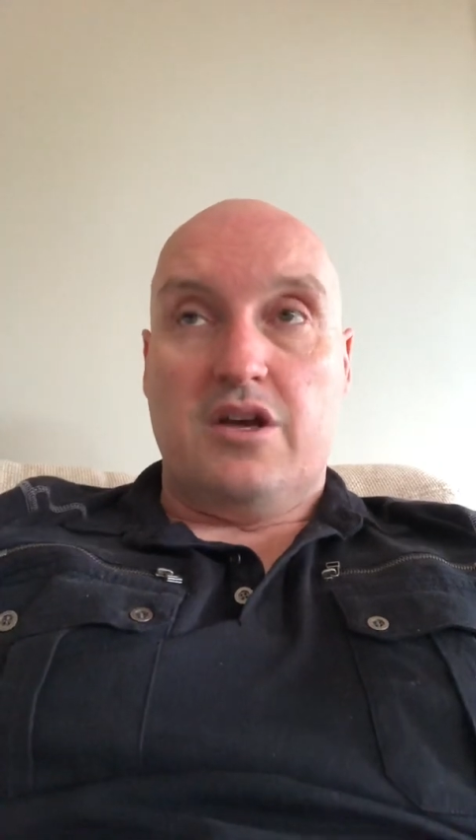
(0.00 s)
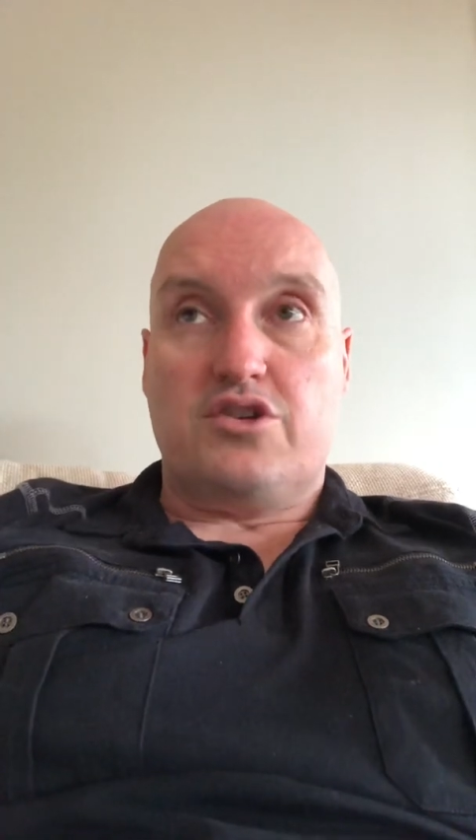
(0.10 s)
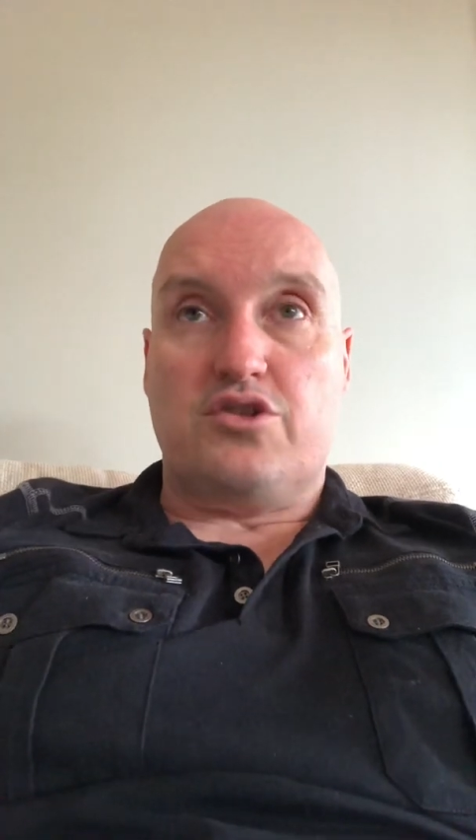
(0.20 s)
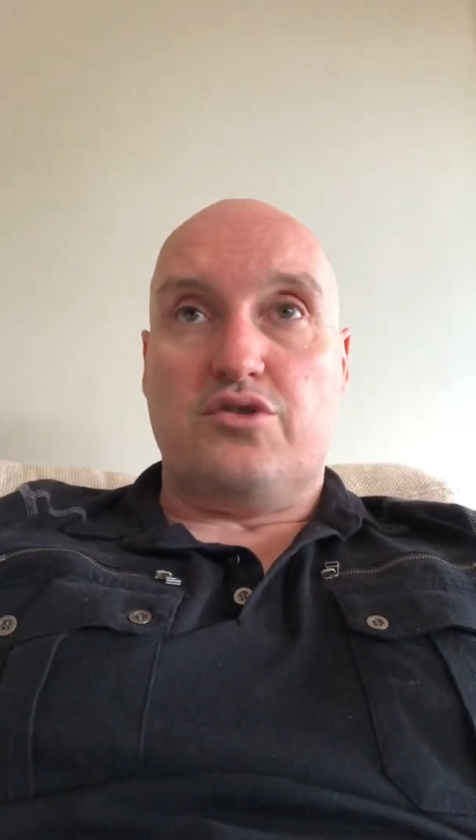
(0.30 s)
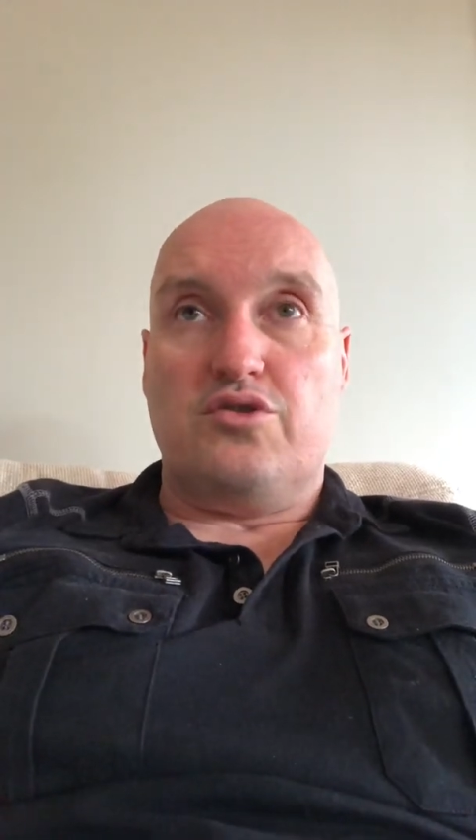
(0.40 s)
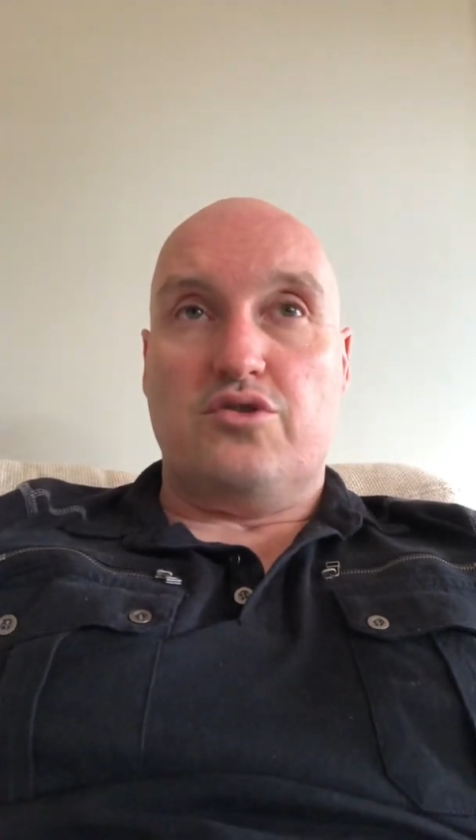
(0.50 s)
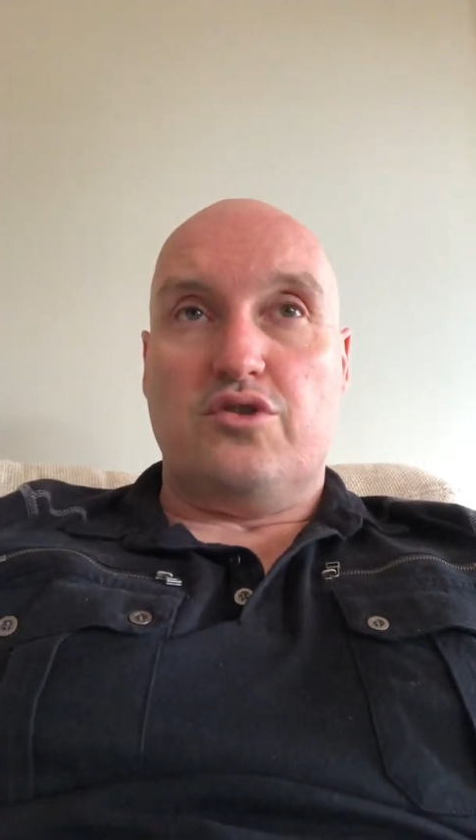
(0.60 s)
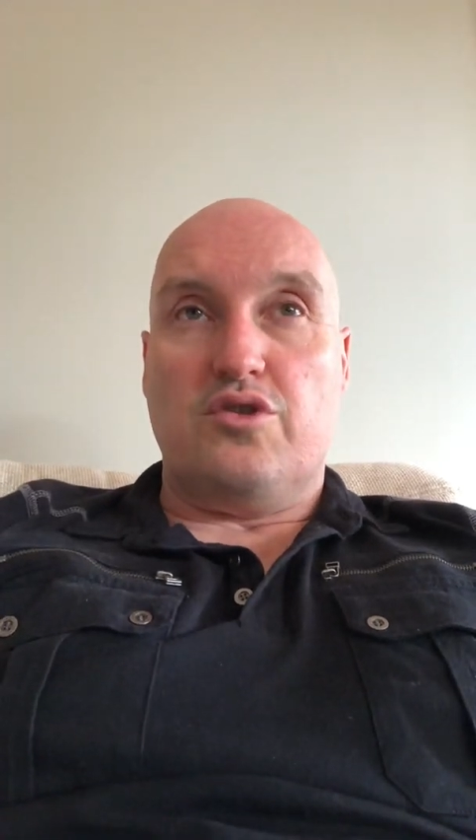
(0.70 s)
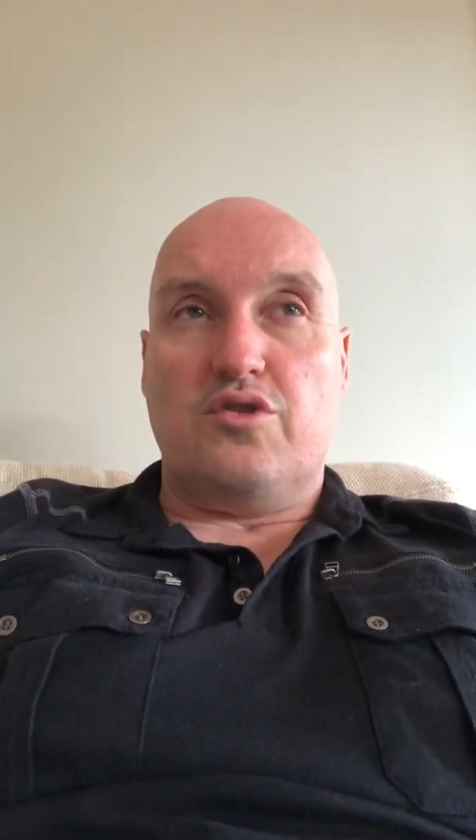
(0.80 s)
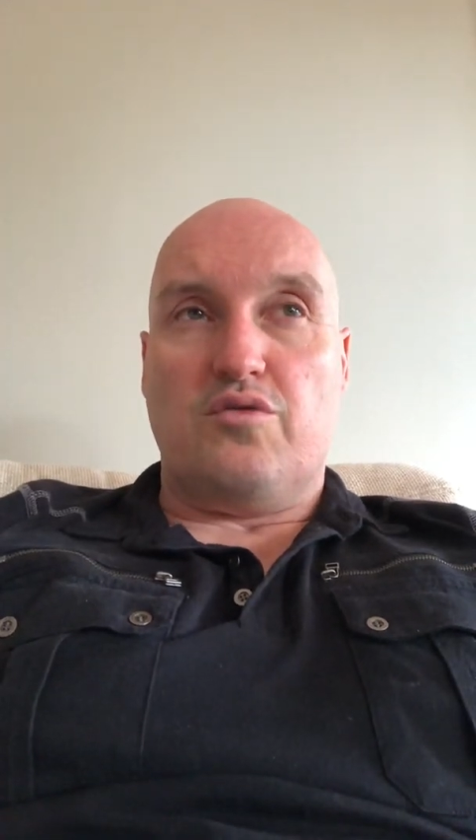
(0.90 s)

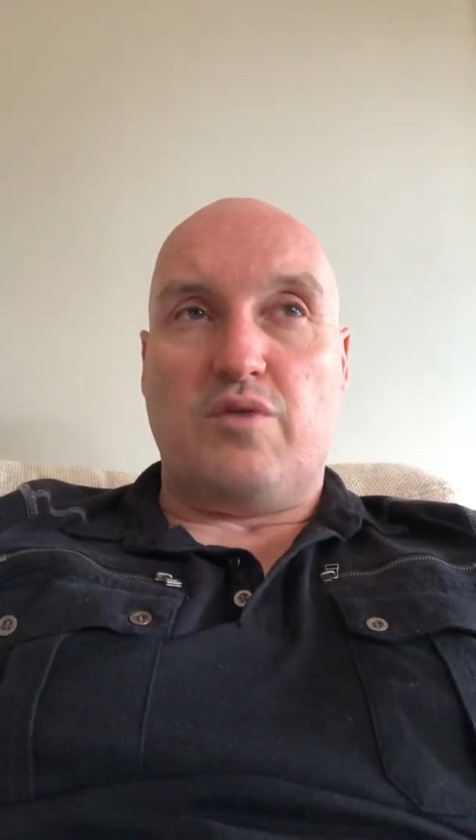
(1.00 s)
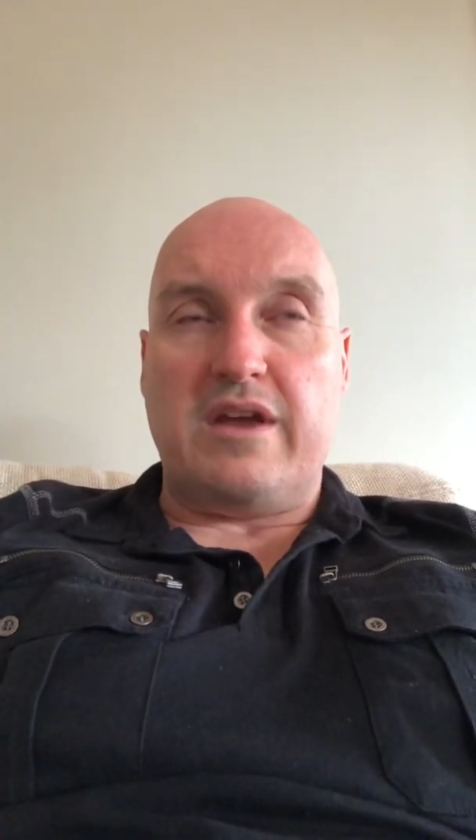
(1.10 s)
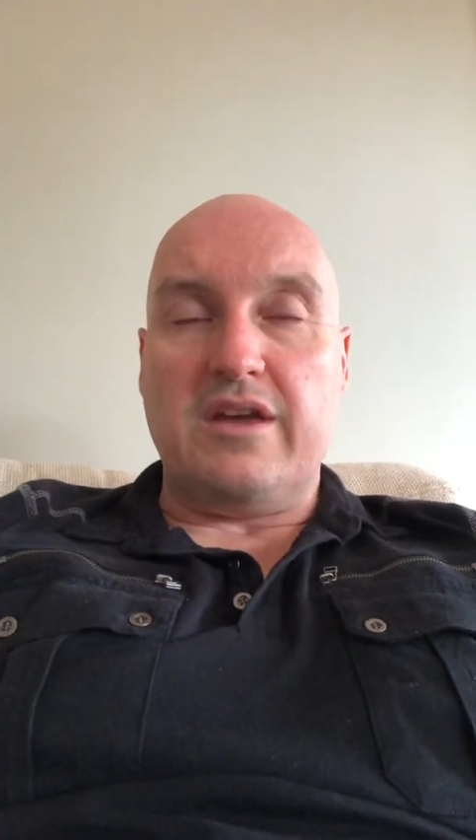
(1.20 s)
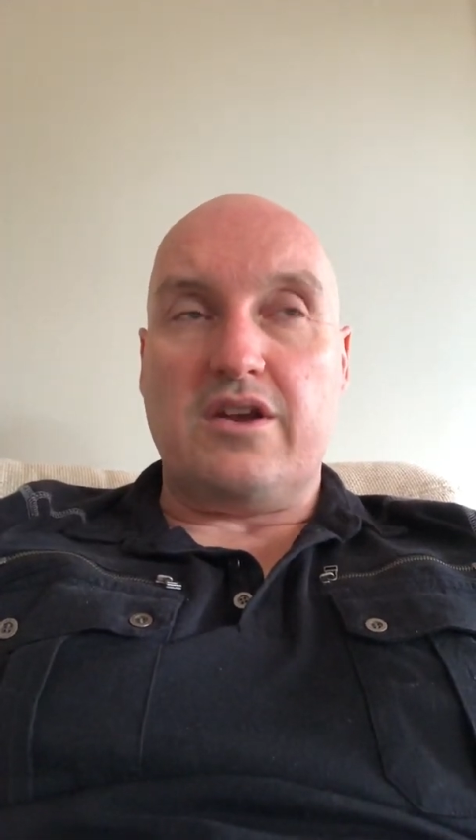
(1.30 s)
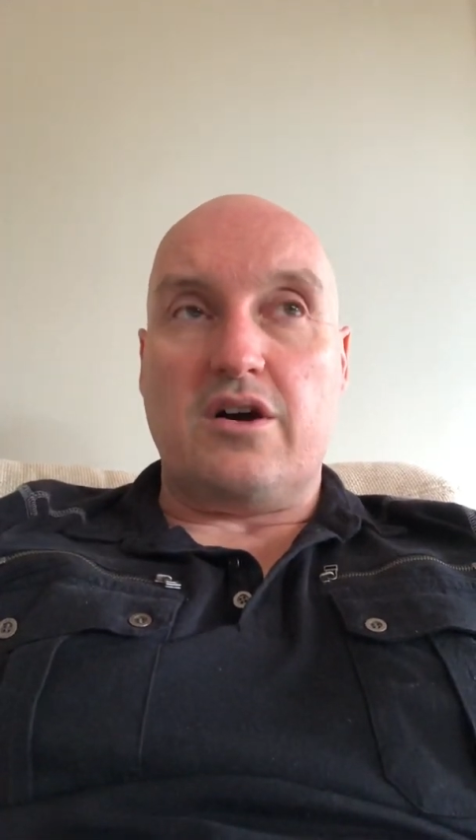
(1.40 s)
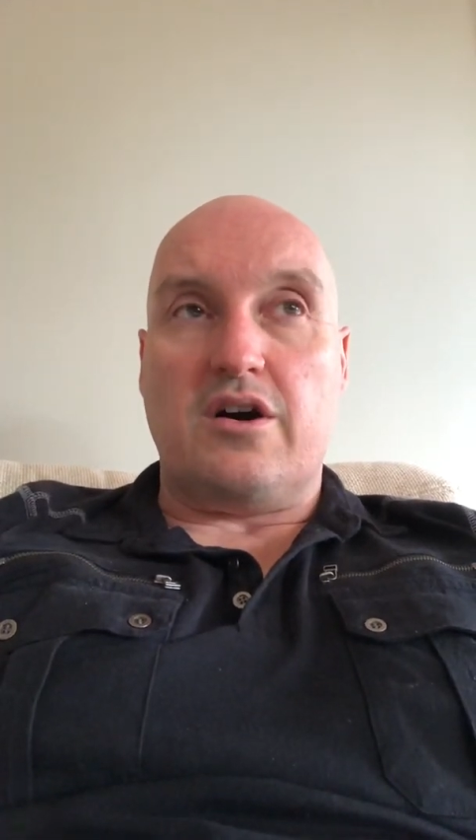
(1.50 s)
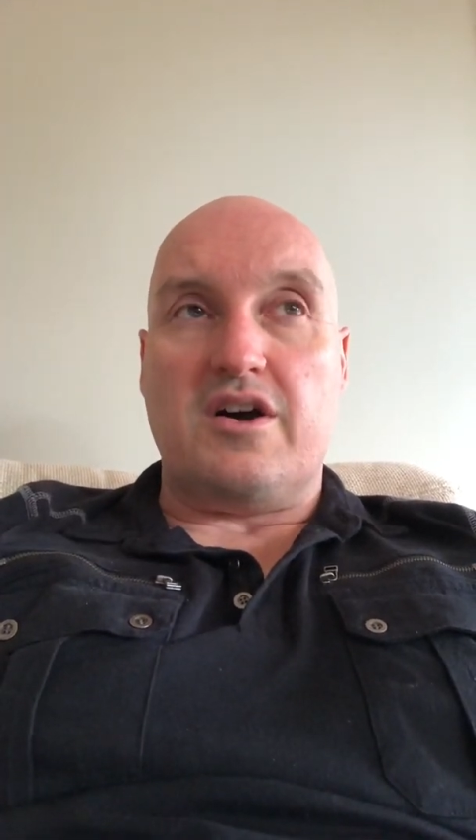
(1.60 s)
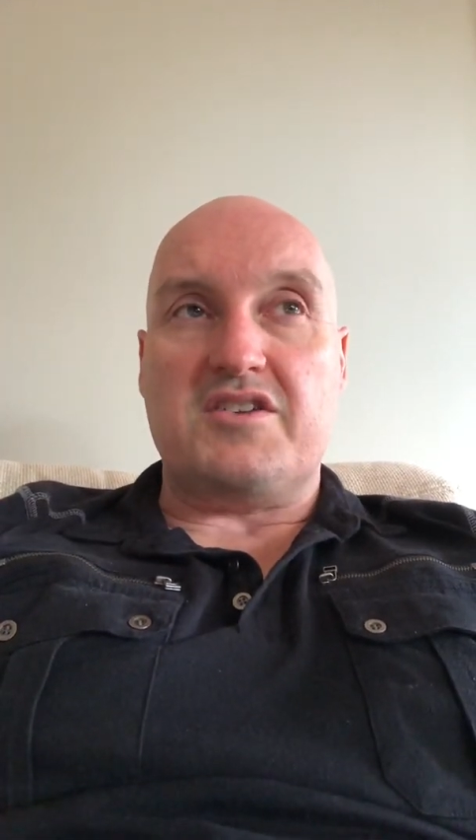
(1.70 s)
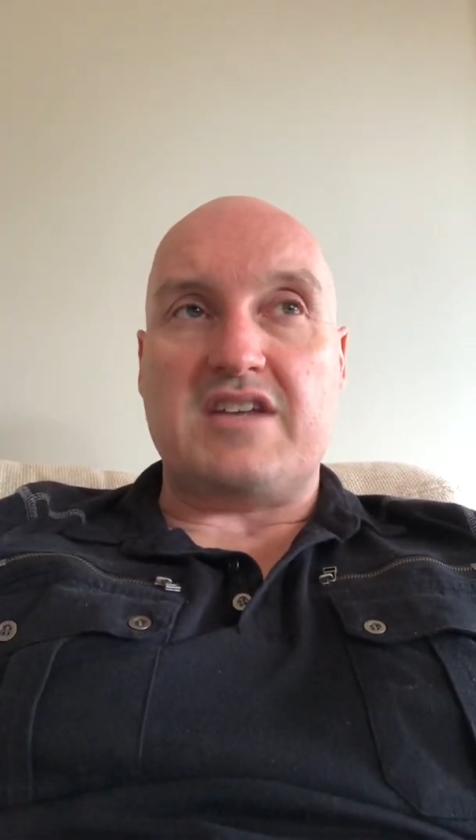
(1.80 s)
to recognise